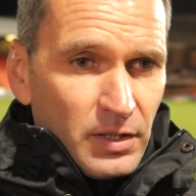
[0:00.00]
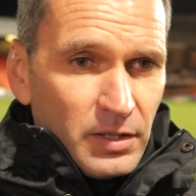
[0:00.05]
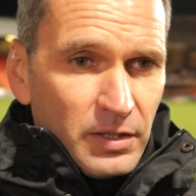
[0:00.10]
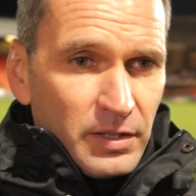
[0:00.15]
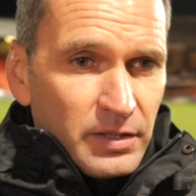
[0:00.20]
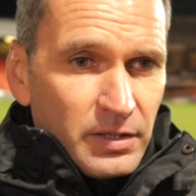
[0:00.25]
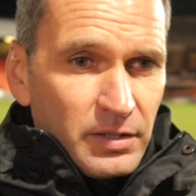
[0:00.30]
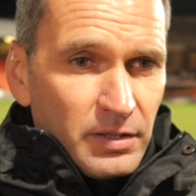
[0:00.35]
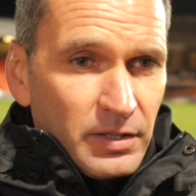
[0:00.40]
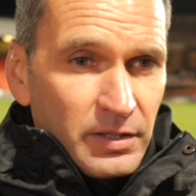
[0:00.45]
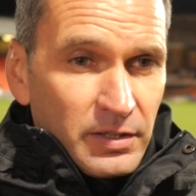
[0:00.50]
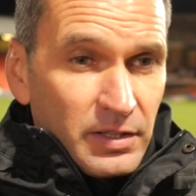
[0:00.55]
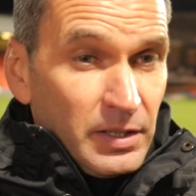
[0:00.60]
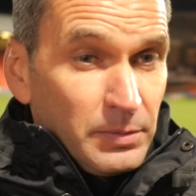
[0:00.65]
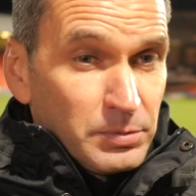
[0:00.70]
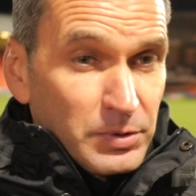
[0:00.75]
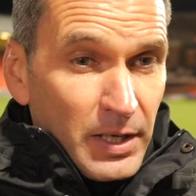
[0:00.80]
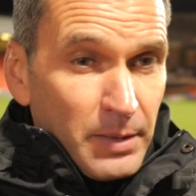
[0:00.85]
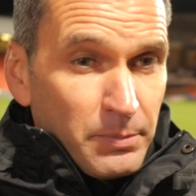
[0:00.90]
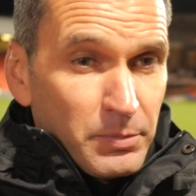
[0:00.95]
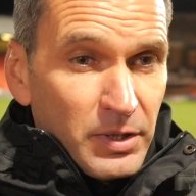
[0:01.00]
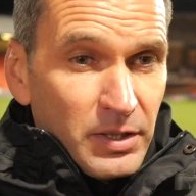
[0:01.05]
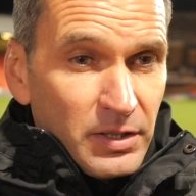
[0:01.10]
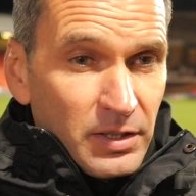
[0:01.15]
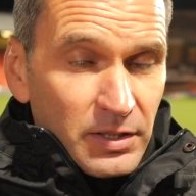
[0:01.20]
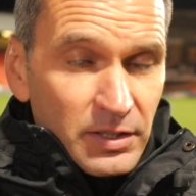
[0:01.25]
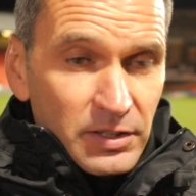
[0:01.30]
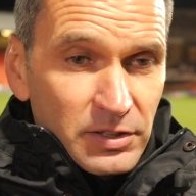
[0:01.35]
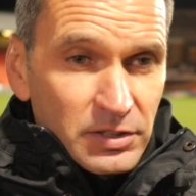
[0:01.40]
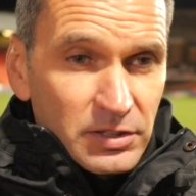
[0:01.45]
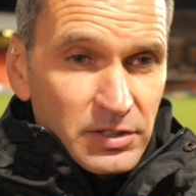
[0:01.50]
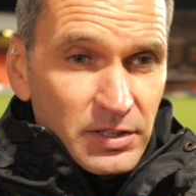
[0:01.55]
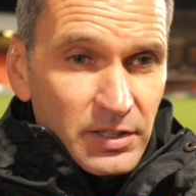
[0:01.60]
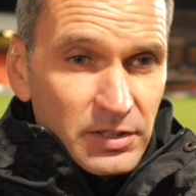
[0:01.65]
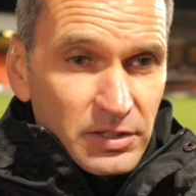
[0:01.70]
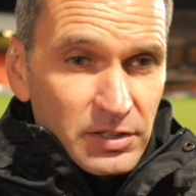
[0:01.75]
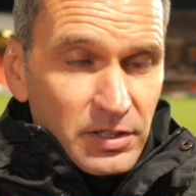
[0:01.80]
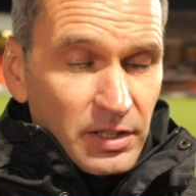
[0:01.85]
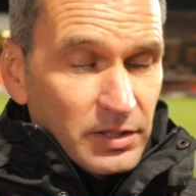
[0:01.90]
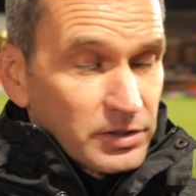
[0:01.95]
it keeps happening, and it's
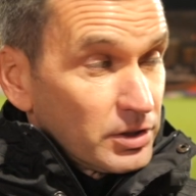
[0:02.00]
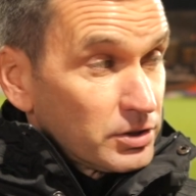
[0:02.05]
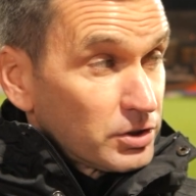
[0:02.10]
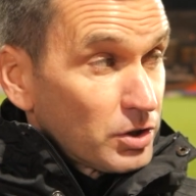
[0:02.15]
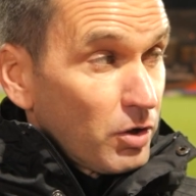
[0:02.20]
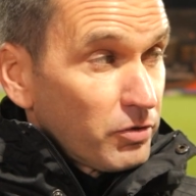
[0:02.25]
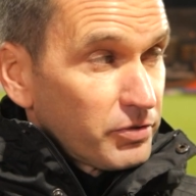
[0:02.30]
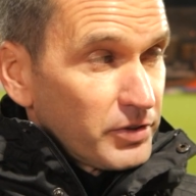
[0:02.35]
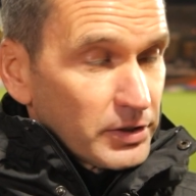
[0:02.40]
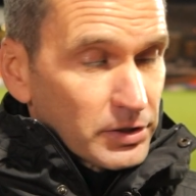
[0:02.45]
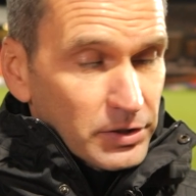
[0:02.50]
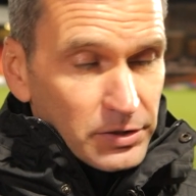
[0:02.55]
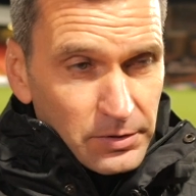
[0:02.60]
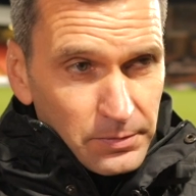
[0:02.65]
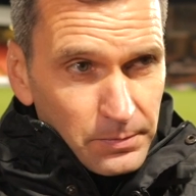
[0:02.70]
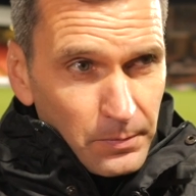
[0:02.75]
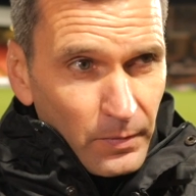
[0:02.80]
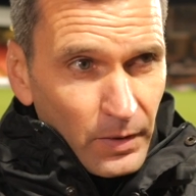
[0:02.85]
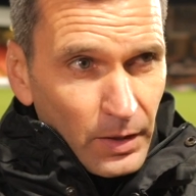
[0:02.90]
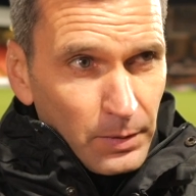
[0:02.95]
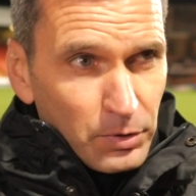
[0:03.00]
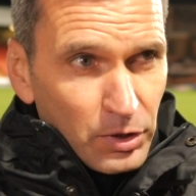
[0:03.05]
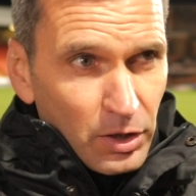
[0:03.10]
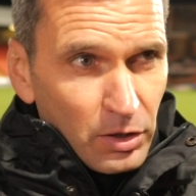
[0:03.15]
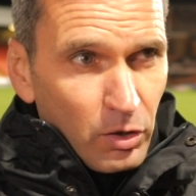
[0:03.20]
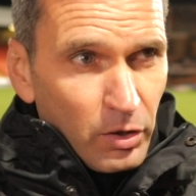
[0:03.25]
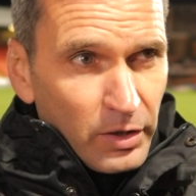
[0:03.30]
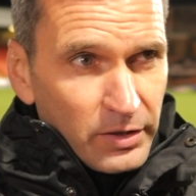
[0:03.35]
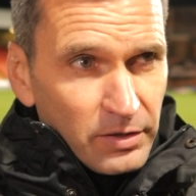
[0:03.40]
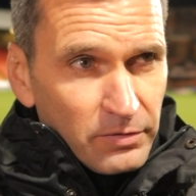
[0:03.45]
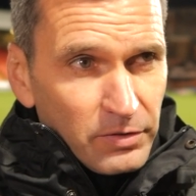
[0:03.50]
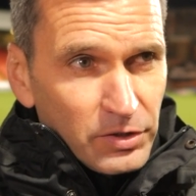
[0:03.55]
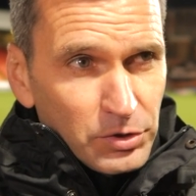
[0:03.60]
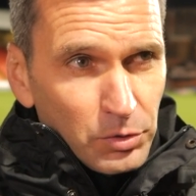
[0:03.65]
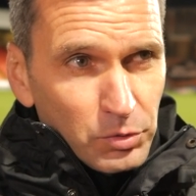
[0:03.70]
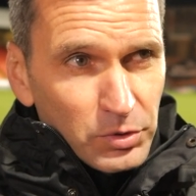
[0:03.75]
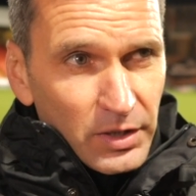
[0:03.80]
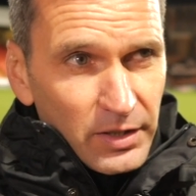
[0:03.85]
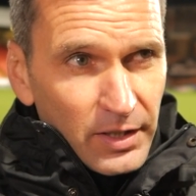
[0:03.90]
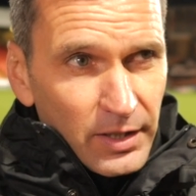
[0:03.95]
there's a softness with a lot of
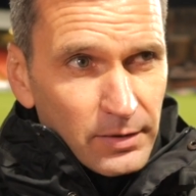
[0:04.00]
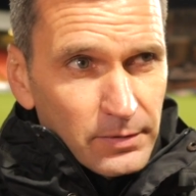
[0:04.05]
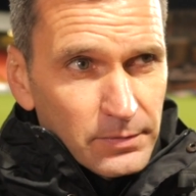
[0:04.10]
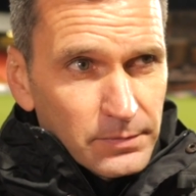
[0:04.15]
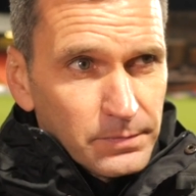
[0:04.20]
individuals in there.